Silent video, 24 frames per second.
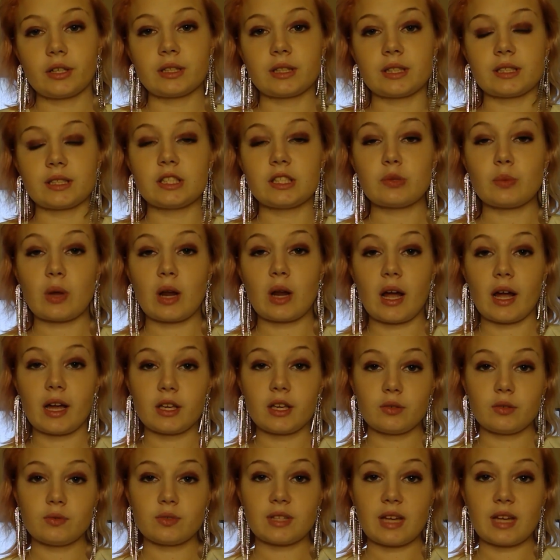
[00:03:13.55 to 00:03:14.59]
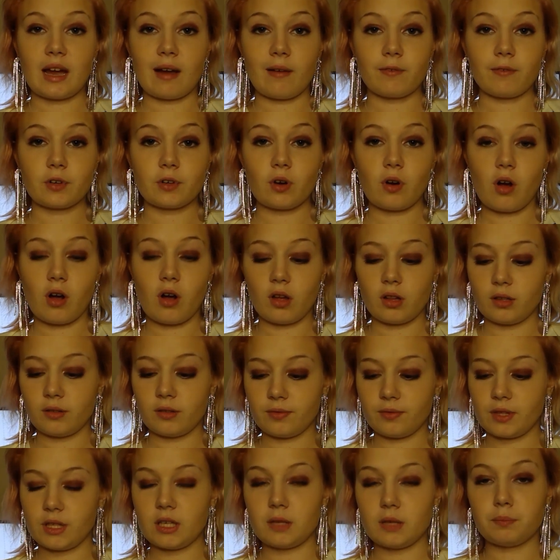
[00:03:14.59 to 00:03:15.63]
This is what I use after all of
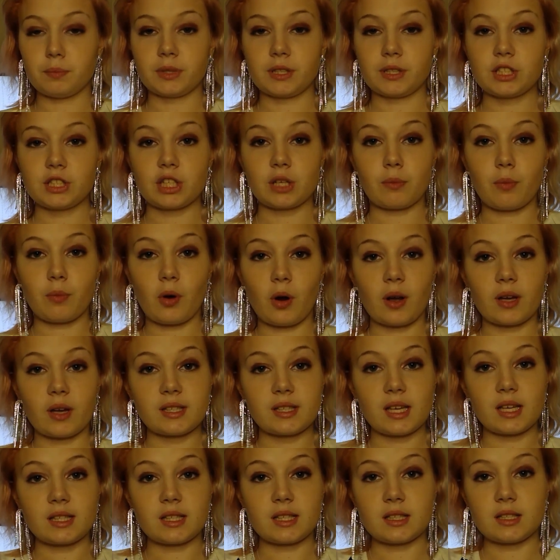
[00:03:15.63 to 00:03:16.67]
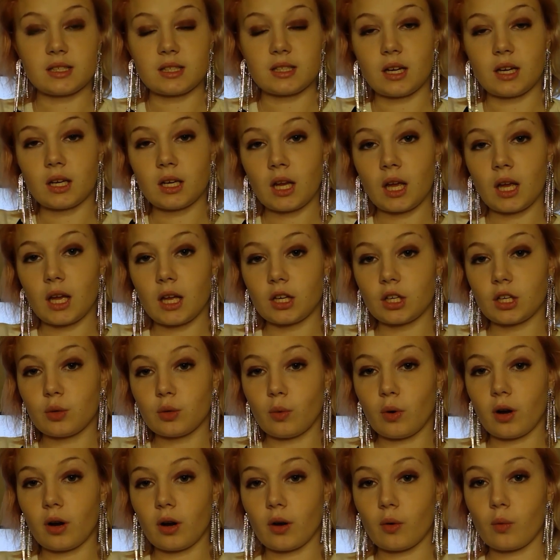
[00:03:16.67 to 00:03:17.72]
the bleaching process is done and you
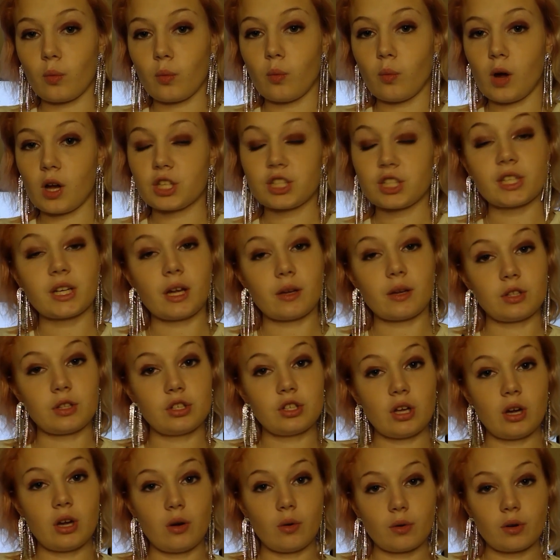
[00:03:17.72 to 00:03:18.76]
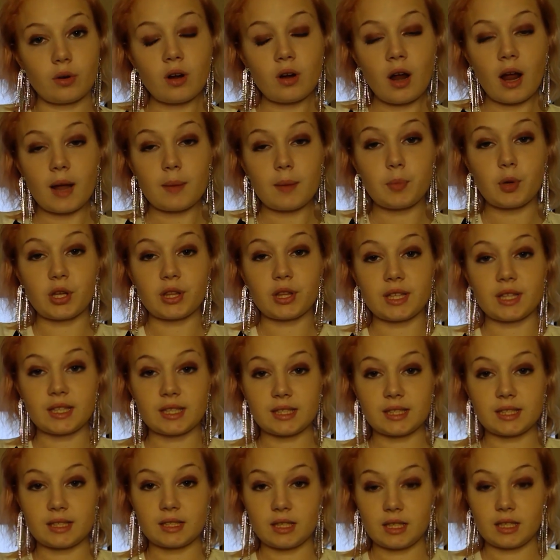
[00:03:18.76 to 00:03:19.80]
are washing out the toner. I put
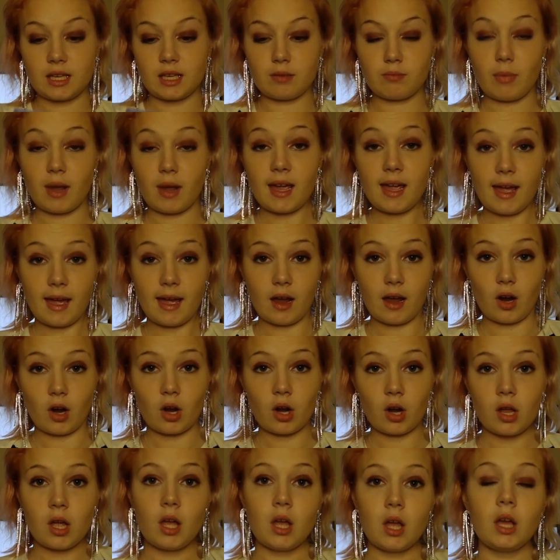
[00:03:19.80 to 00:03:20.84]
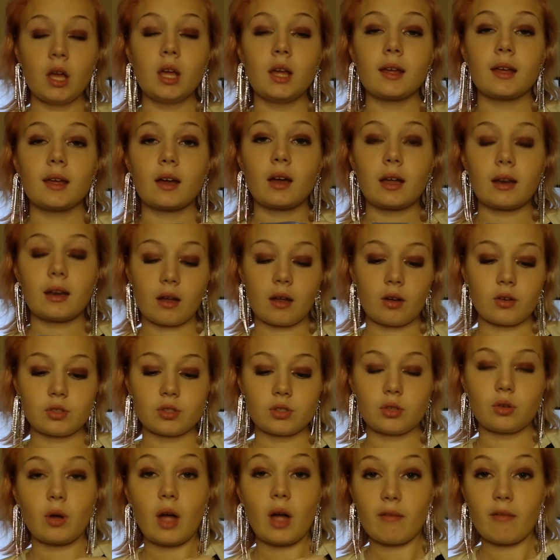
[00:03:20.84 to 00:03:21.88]
this in my hair, and I
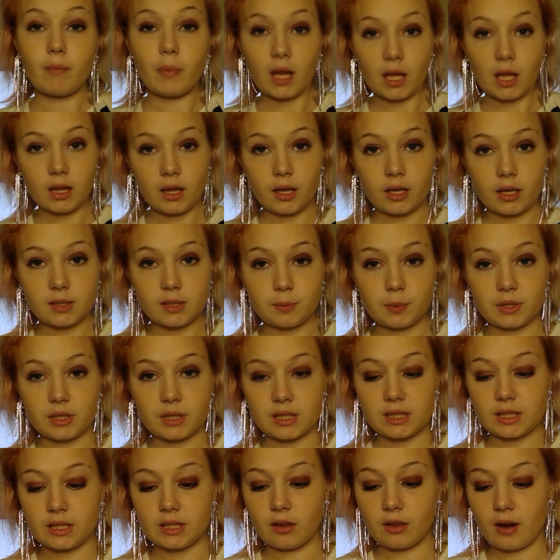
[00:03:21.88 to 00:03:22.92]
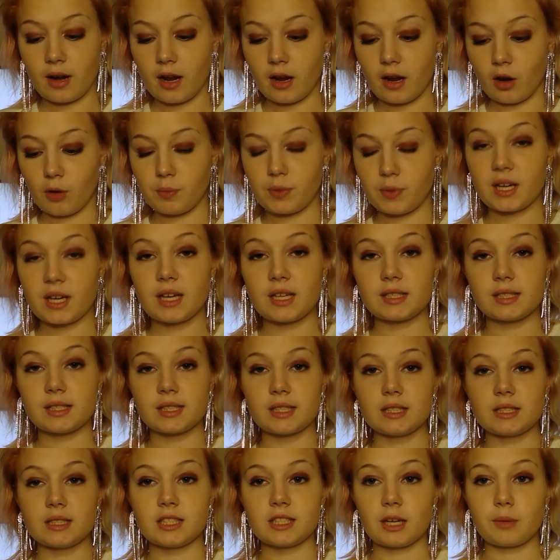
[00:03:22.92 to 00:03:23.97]
also have my clients put this in their hair because
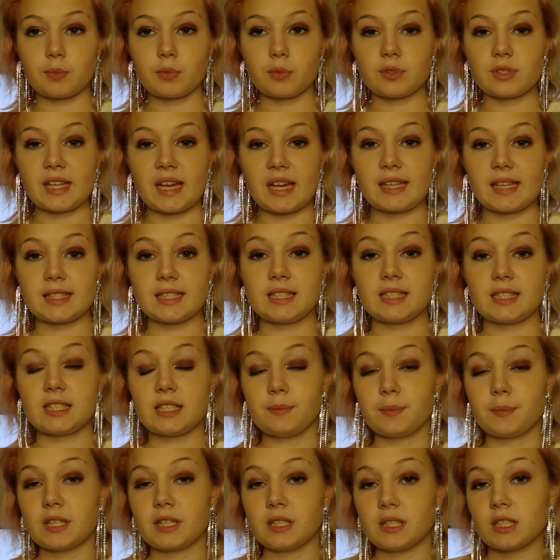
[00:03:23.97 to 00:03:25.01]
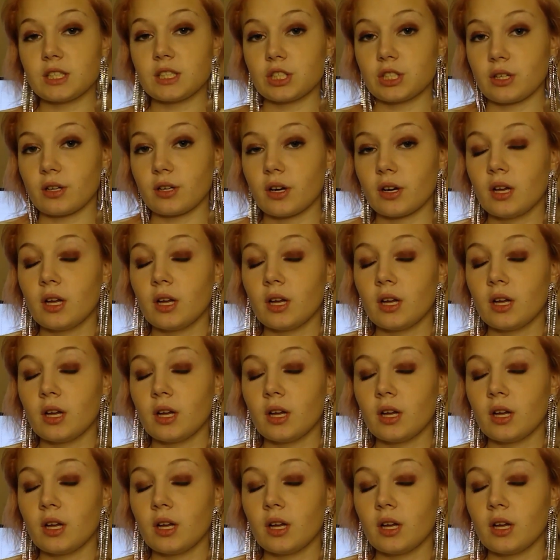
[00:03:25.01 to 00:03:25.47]
it doubles as a deep conditioner.